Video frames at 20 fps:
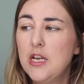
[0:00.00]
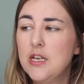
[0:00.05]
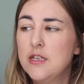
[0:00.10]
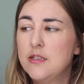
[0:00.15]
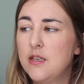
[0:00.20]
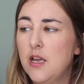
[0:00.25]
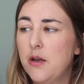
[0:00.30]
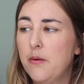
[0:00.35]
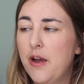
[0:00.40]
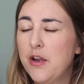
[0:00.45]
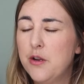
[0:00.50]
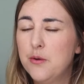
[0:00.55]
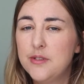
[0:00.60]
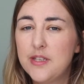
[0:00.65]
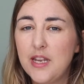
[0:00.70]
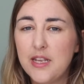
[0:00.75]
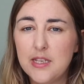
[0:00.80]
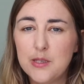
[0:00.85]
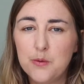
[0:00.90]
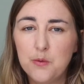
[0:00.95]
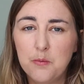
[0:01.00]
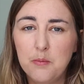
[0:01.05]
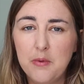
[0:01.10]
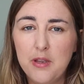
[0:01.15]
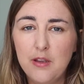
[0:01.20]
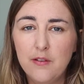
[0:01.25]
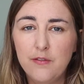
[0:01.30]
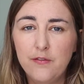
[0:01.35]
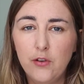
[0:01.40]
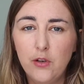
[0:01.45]
So I always take this with
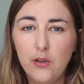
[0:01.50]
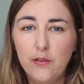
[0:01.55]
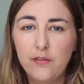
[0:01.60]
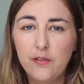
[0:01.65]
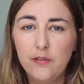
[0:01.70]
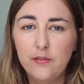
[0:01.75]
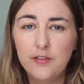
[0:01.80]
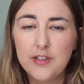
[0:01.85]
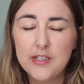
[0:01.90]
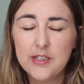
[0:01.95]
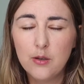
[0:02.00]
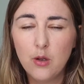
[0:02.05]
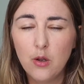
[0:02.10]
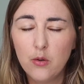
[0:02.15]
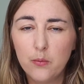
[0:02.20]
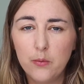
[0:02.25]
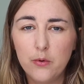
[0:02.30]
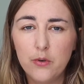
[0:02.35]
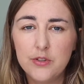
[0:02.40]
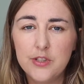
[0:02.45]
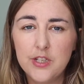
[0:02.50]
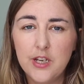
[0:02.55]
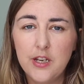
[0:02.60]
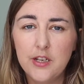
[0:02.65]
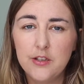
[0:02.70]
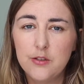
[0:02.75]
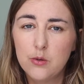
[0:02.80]
me, full of freezing cold water